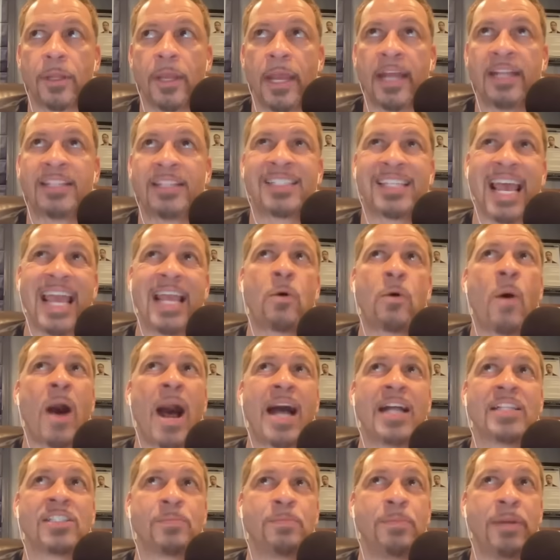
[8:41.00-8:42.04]
and
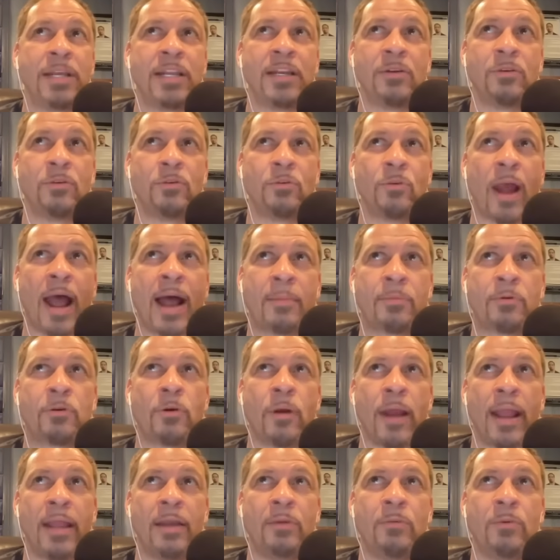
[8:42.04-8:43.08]
Saquon's been Rob
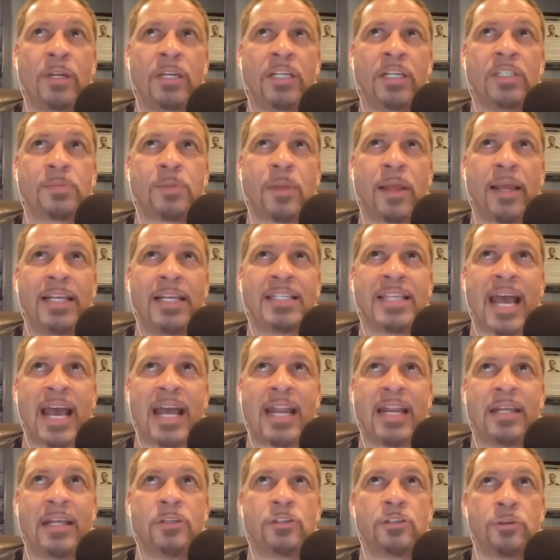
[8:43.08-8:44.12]
great when he's He's
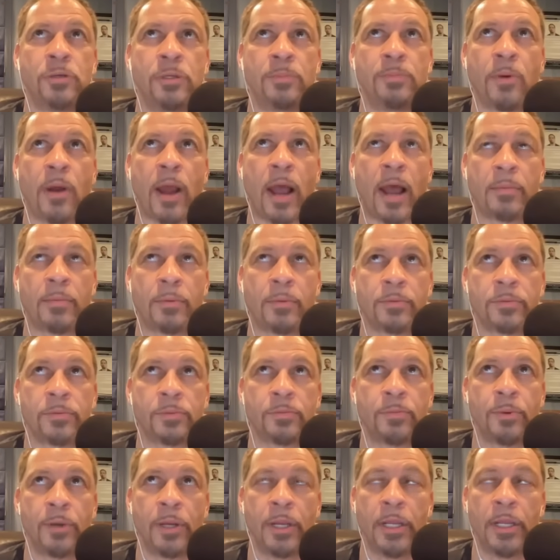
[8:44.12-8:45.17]
had injury problems,
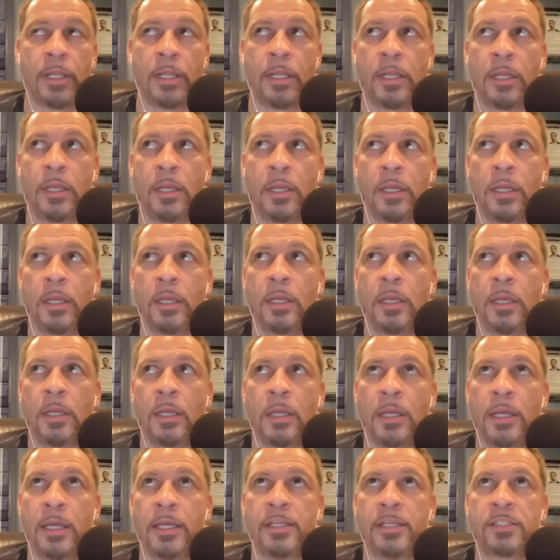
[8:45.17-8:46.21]
but
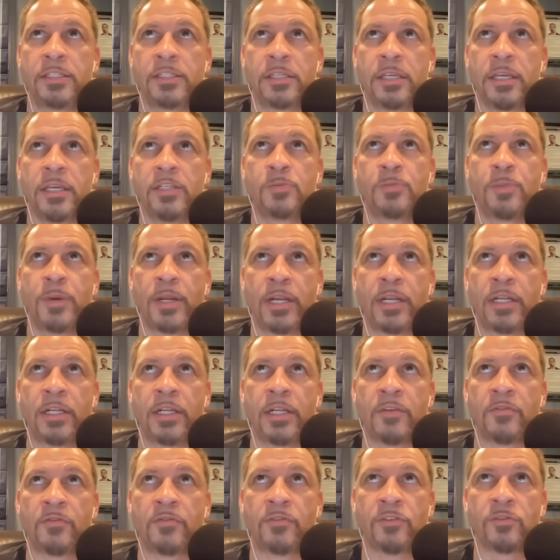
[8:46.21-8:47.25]
he's he's been a
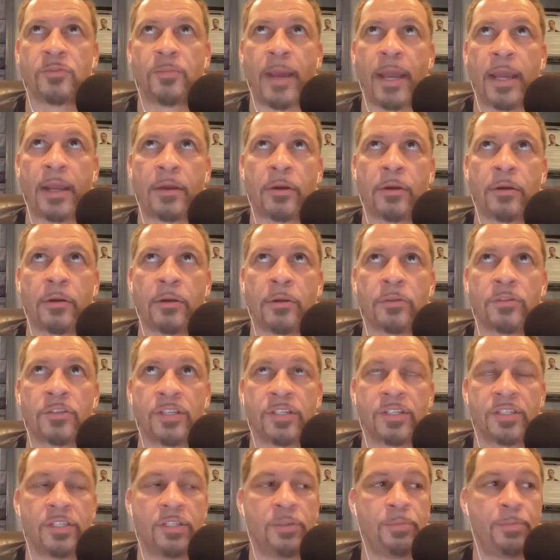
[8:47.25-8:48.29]
difference maker
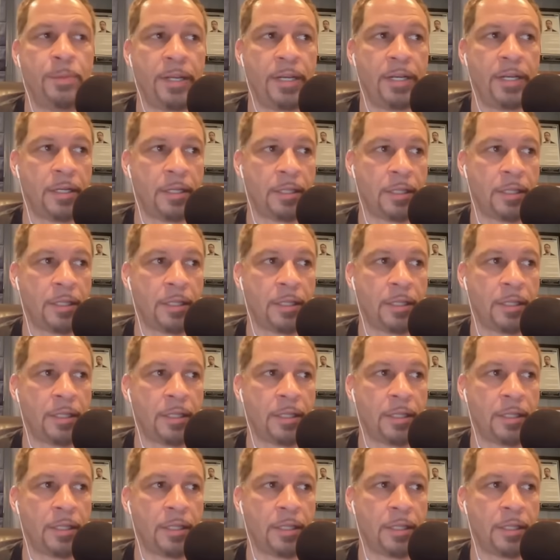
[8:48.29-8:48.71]
since he's been in